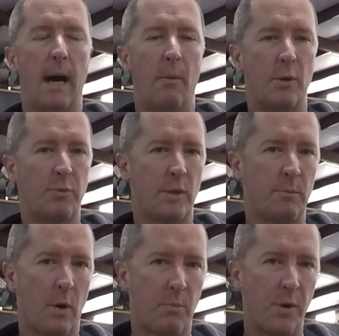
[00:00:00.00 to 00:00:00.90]
which one's
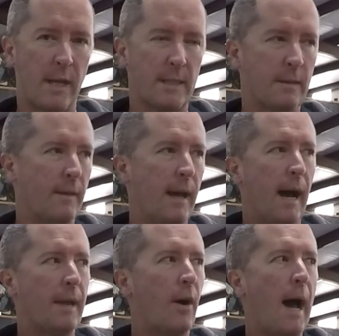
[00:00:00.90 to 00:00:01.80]
more impressive.
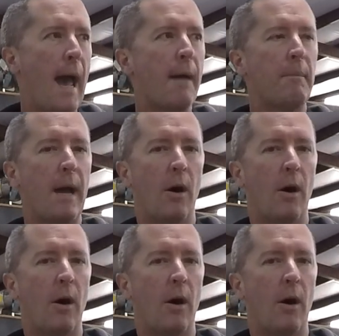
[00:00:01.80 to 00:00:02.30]
I know I have my